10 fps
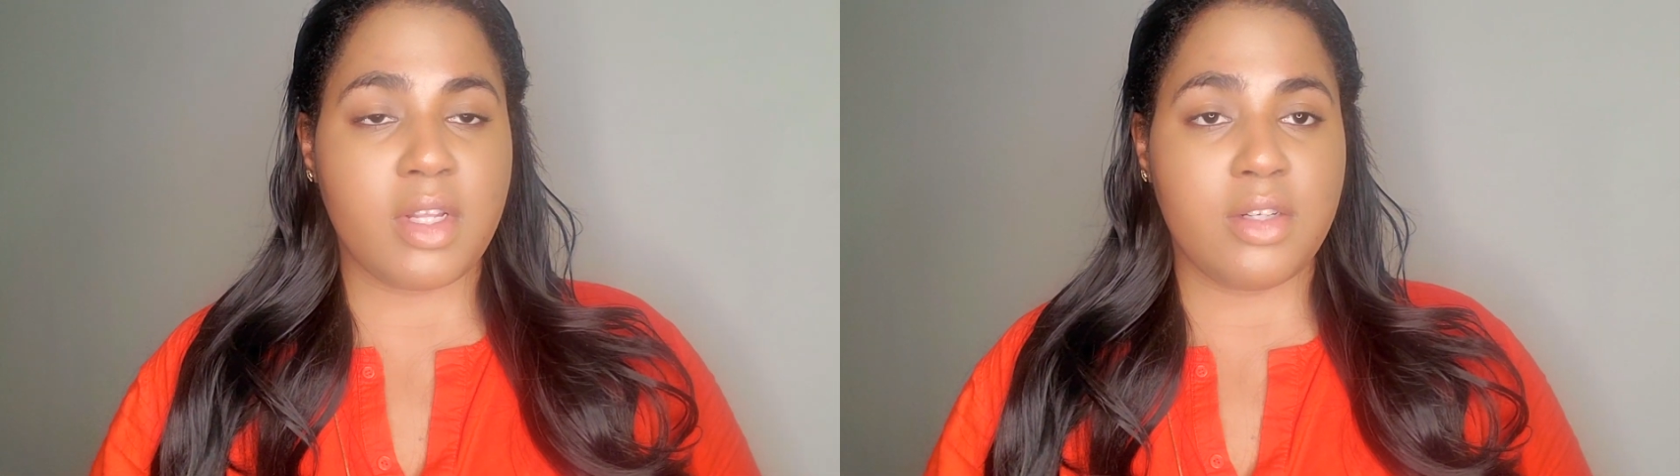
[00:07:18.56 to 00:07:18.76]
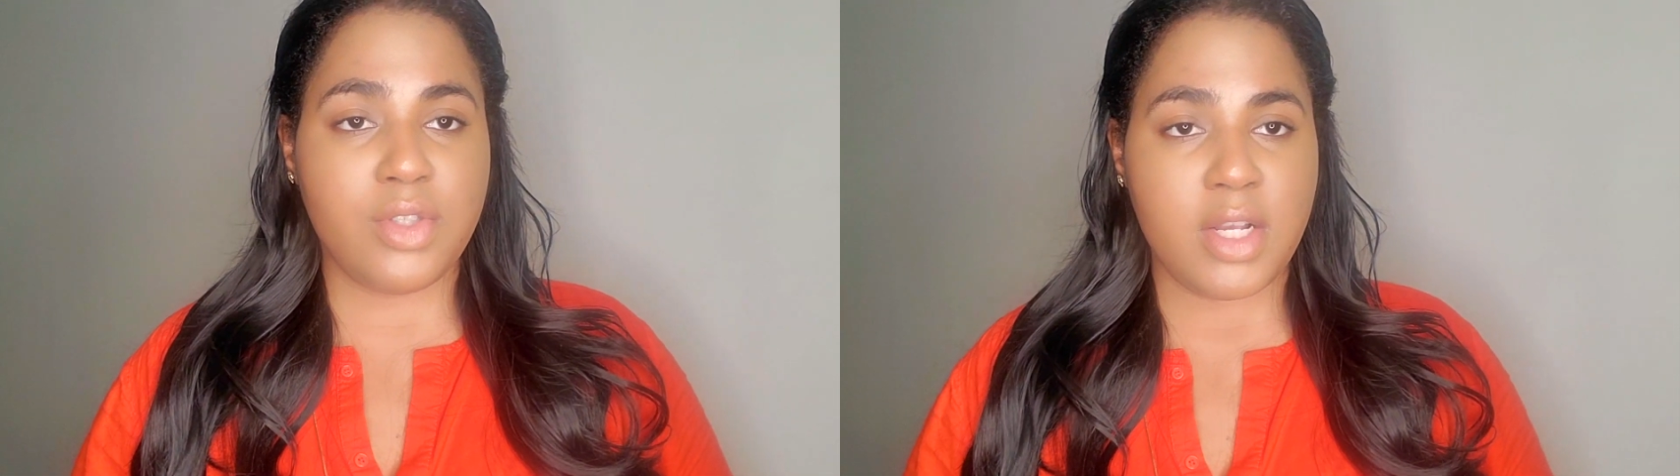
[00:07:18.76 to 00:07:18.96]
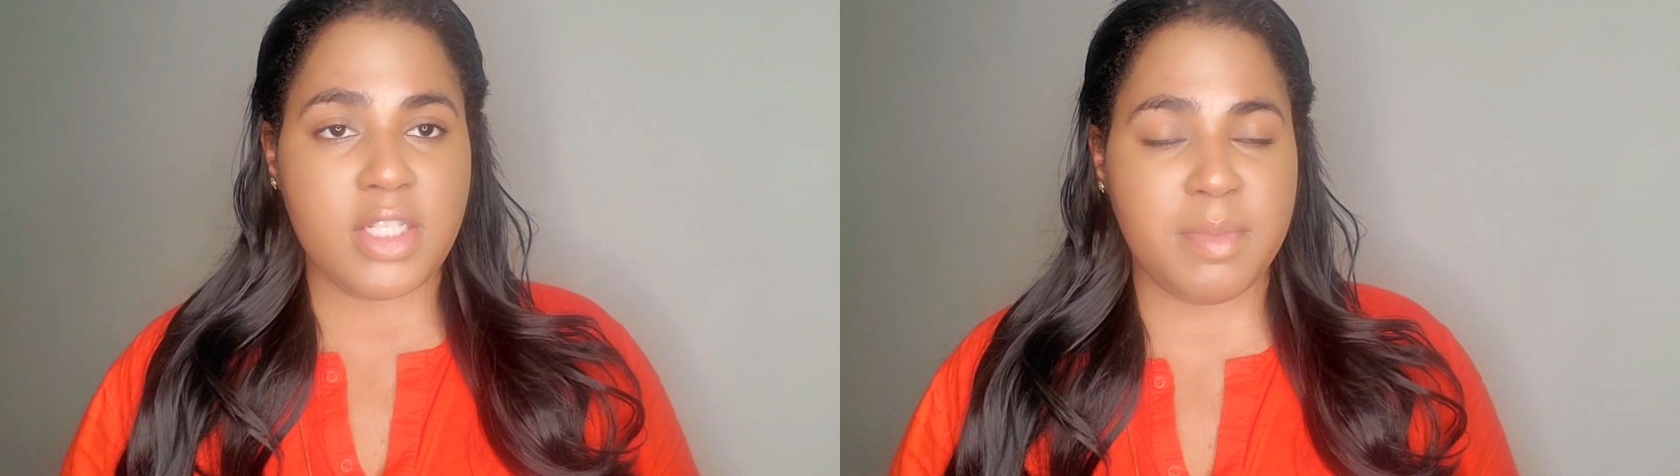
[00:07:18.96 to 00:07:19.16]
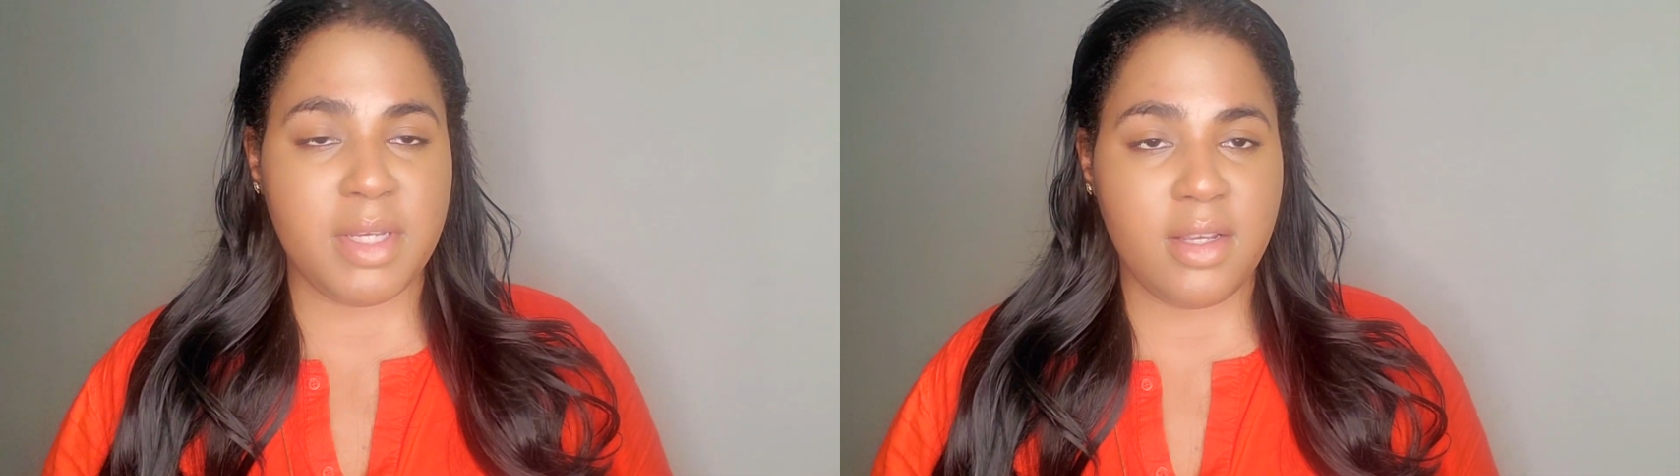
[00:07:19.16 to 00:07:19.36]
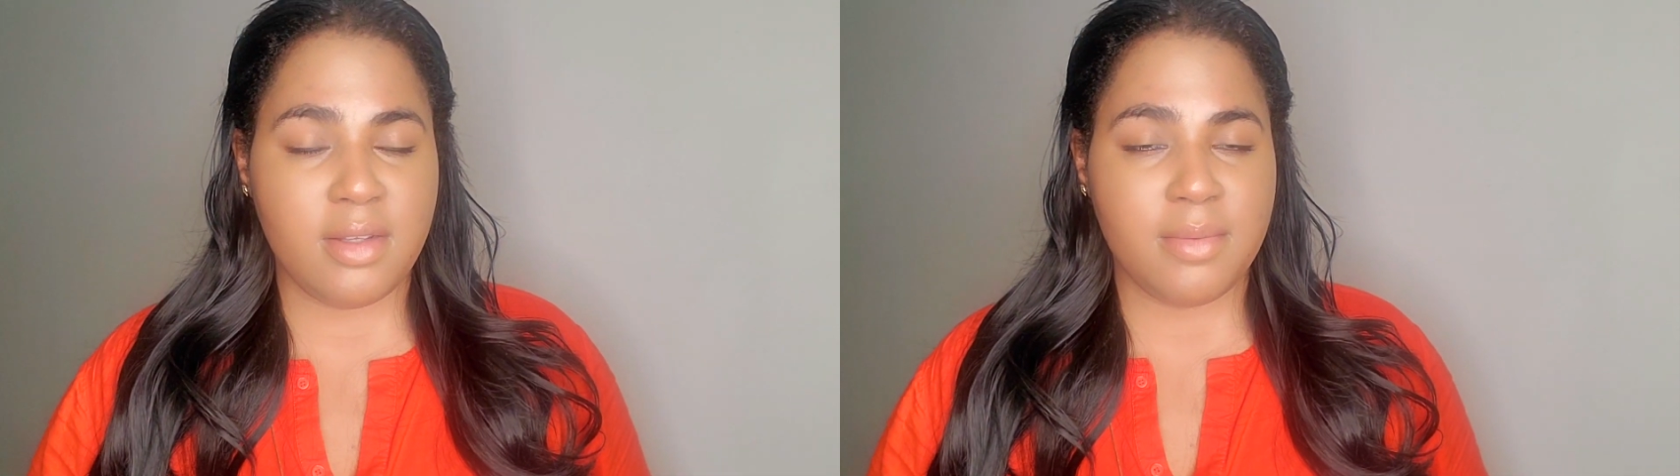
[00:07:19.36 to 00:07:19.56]
Trust
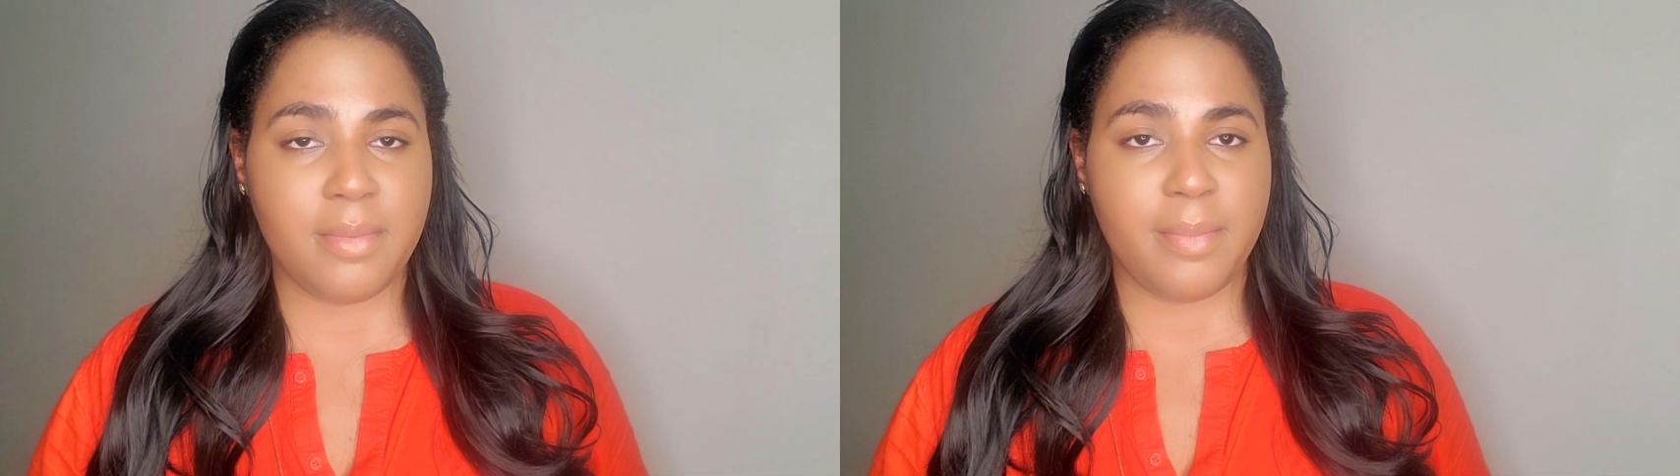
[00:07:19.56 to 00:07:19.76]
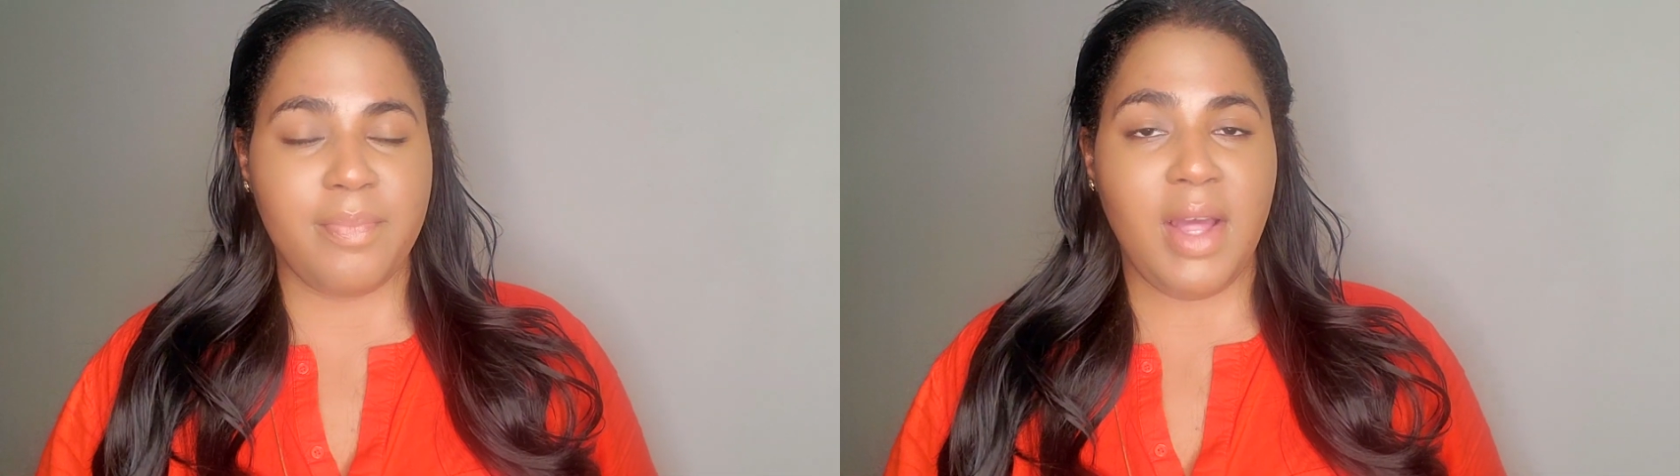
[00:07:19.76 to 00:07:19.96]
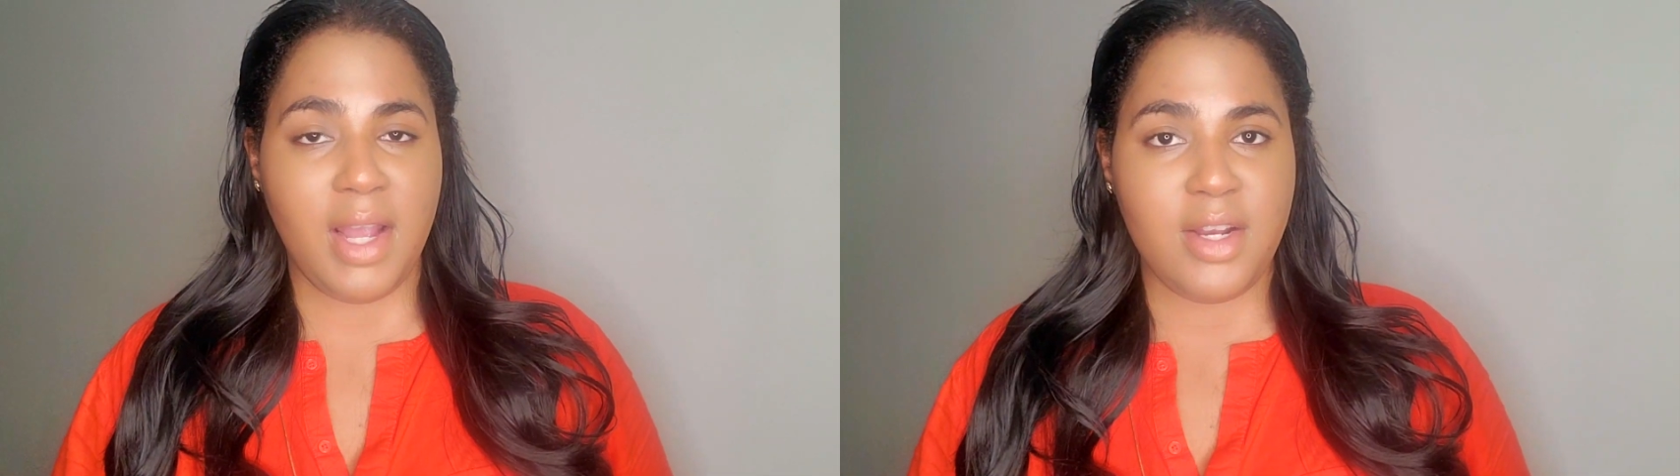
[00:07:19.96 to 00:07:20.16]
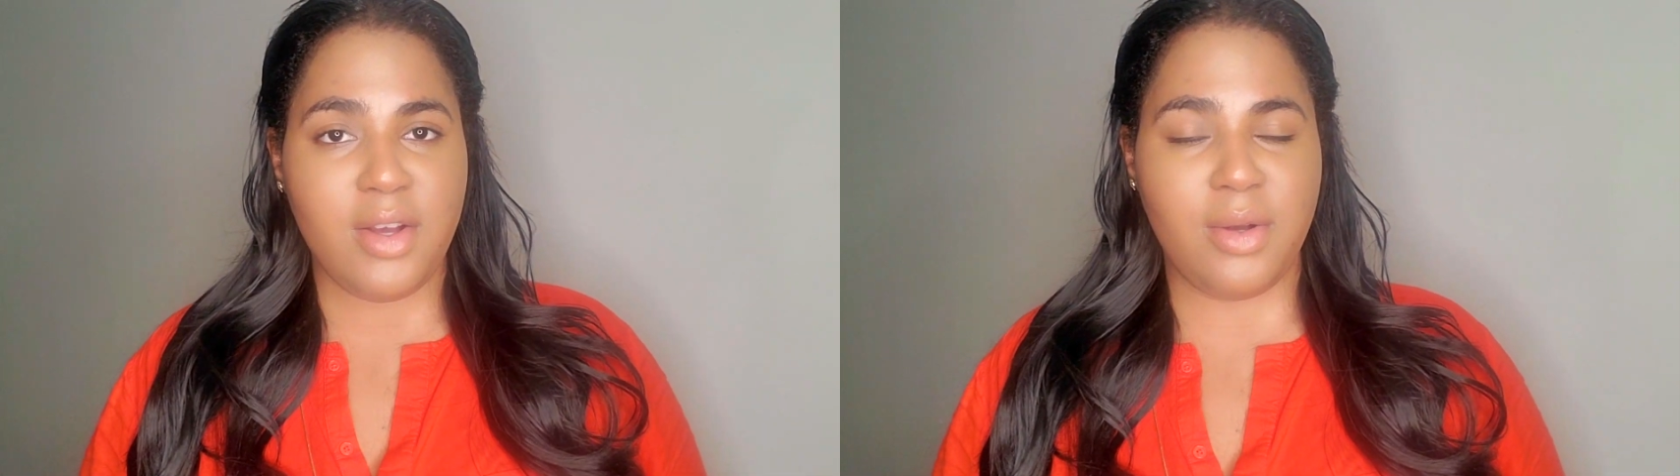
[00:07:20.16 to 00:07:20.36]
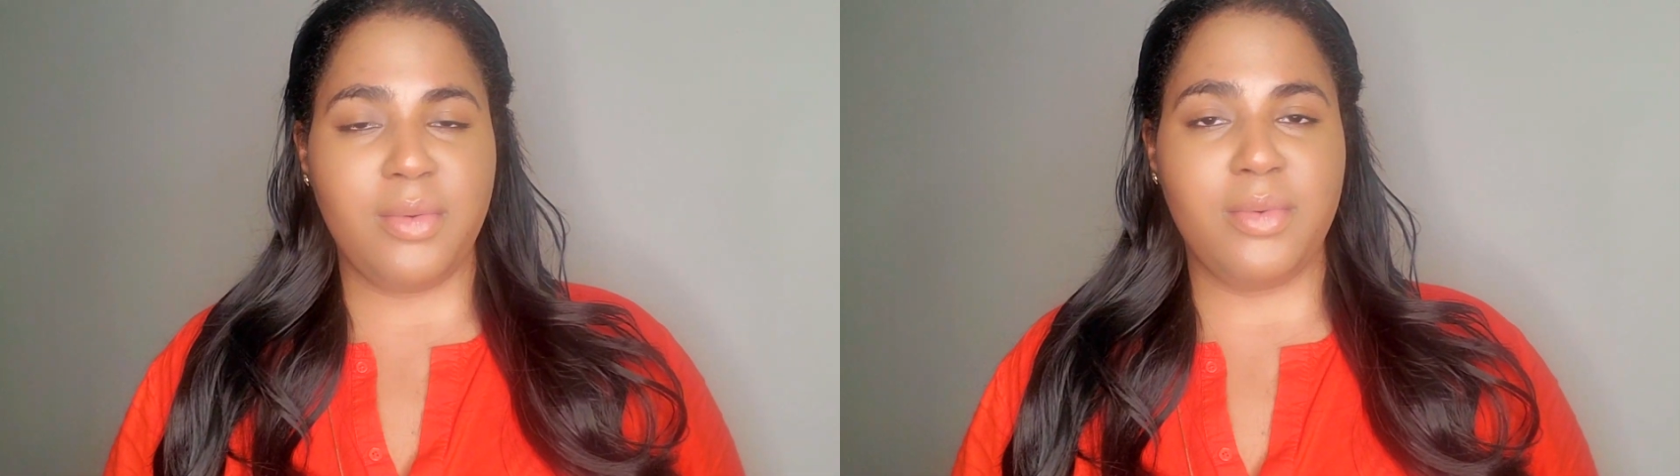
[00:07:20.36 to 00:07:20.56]
me, I
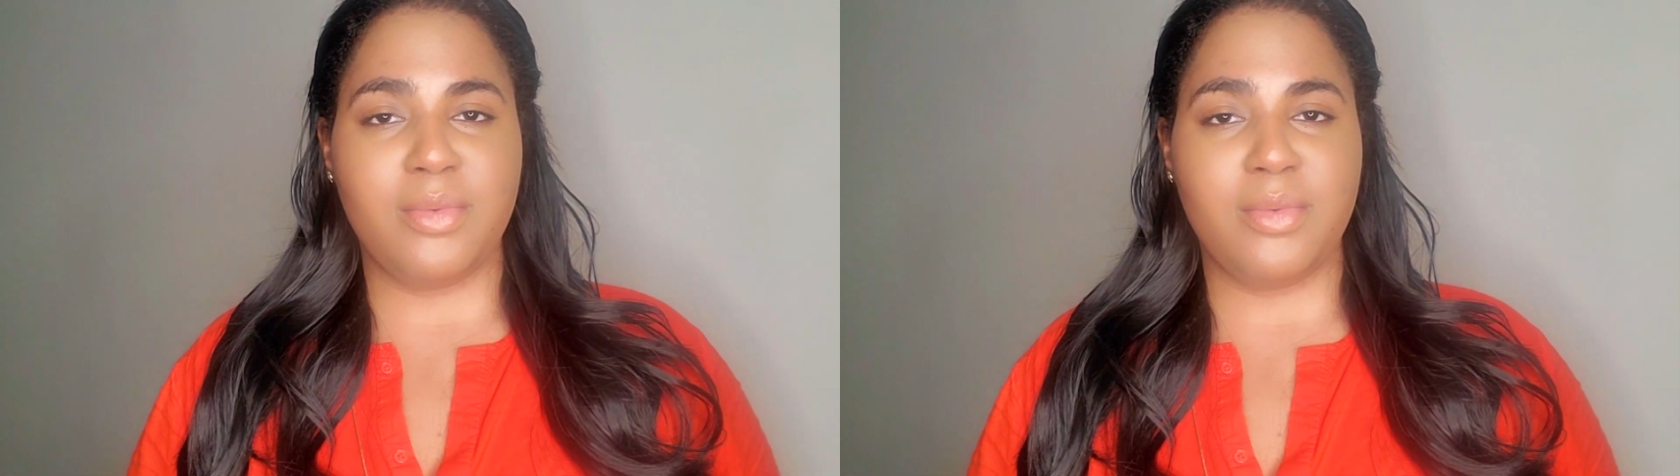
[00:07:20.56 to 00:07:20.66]
know.